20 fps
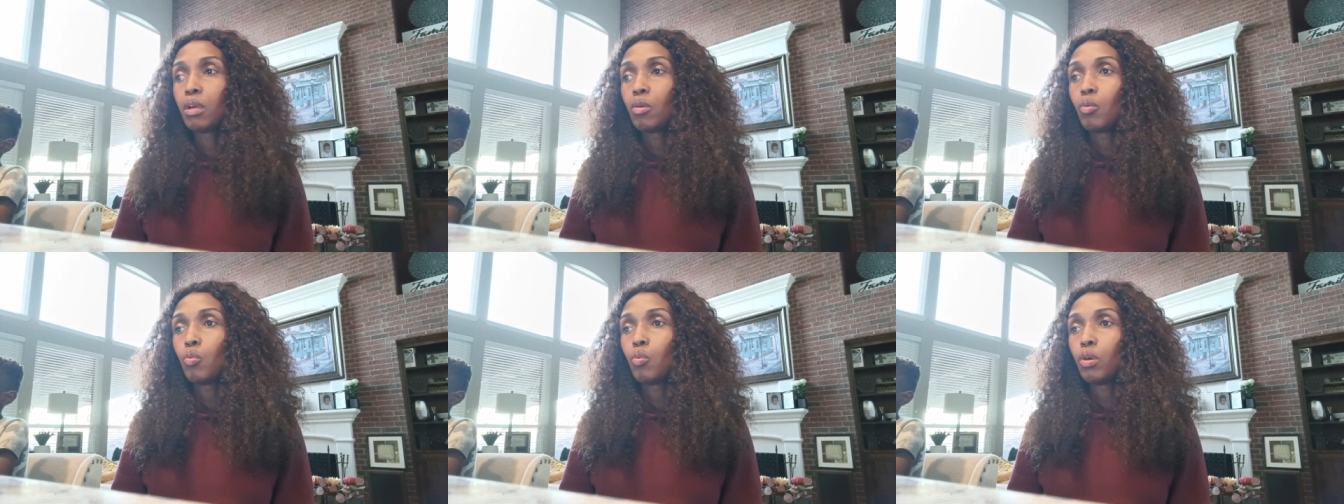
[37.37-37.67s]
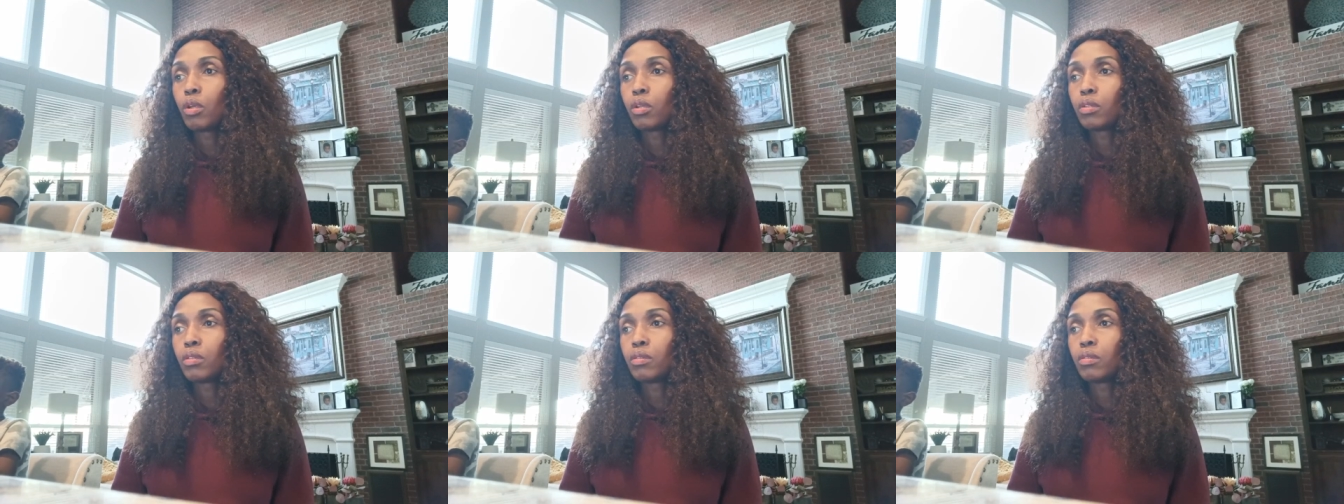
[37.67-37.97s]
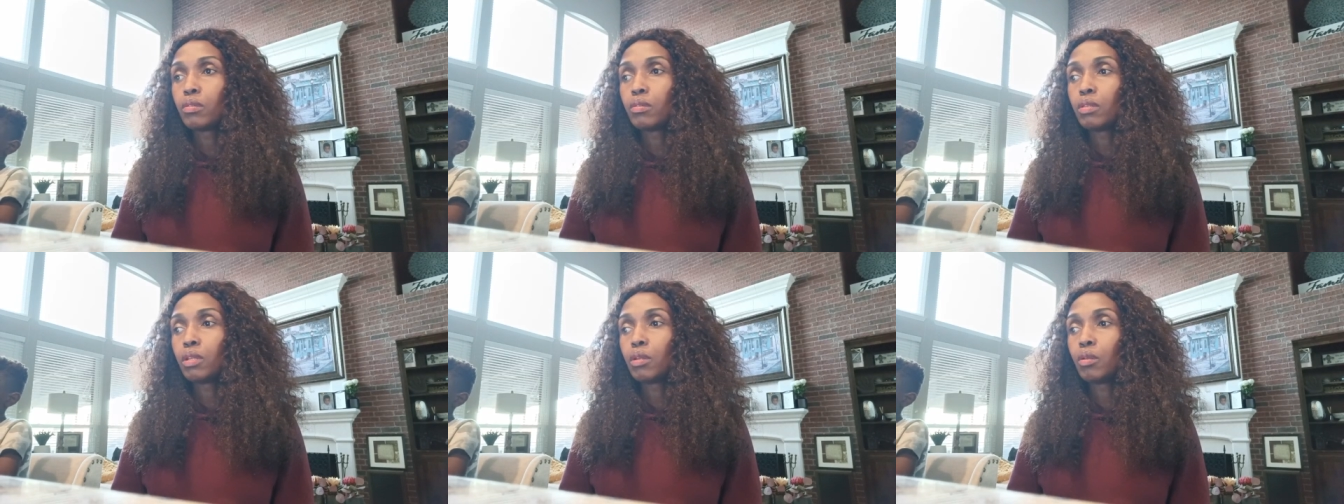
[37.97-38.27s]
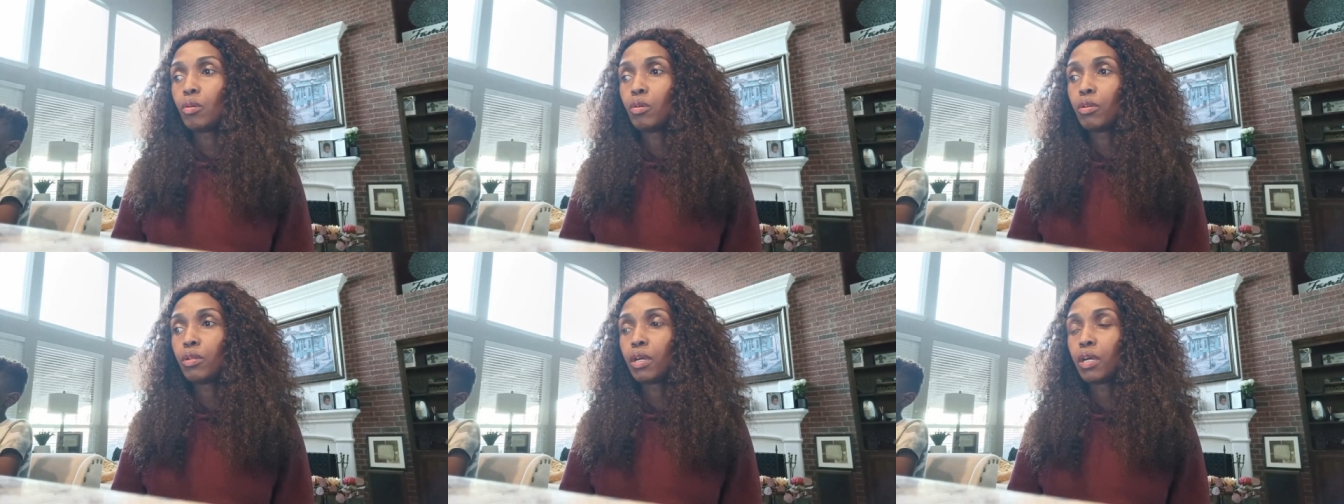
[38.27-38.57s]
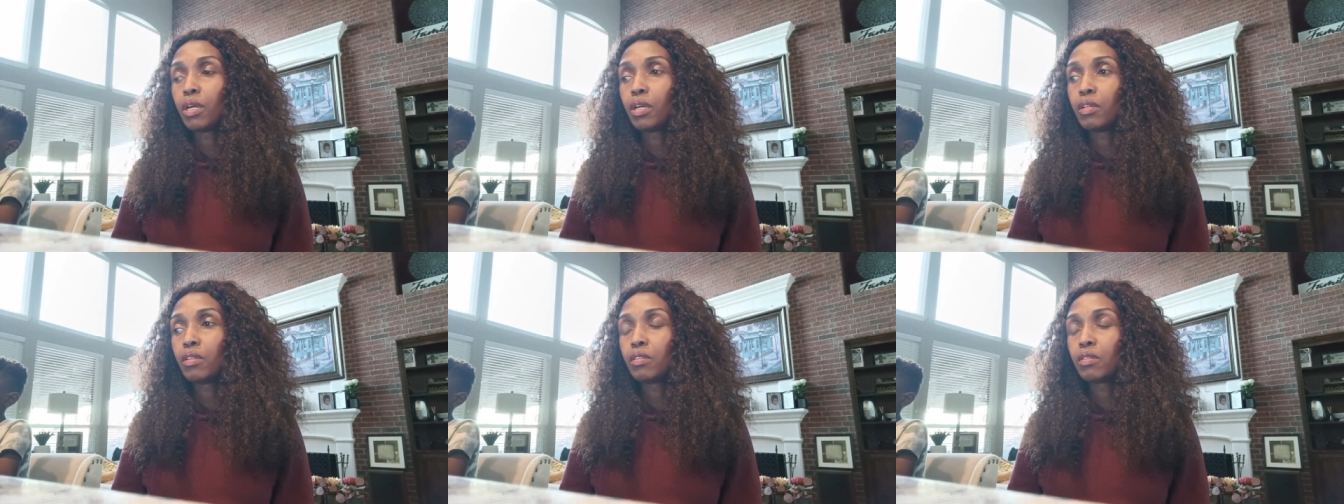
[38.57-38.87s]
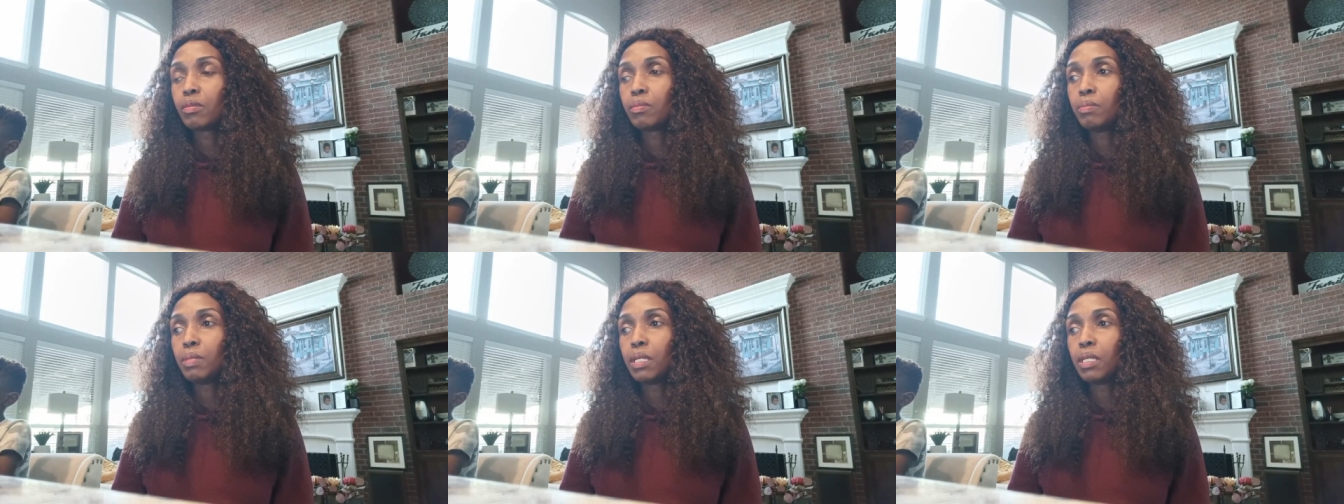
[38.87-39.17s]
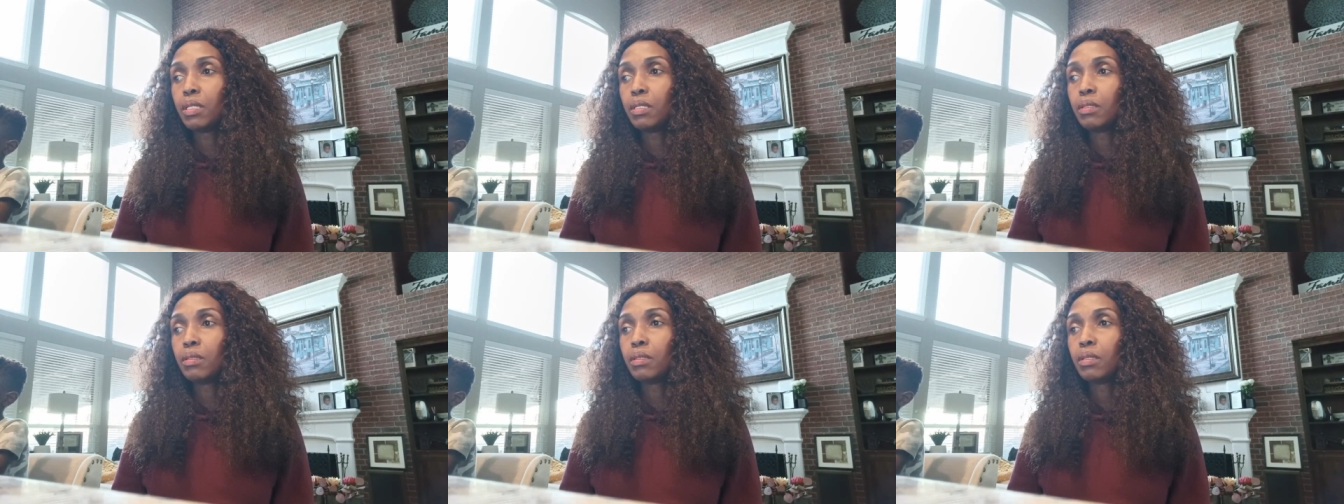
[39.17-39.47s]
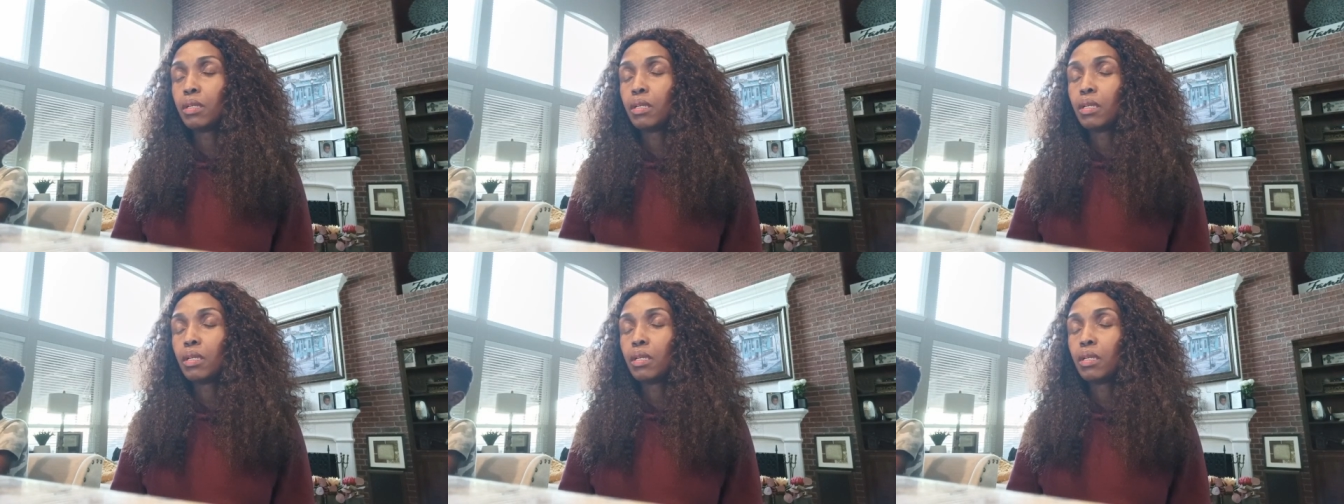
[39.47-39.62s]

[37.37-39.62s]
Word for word: what the Lord has been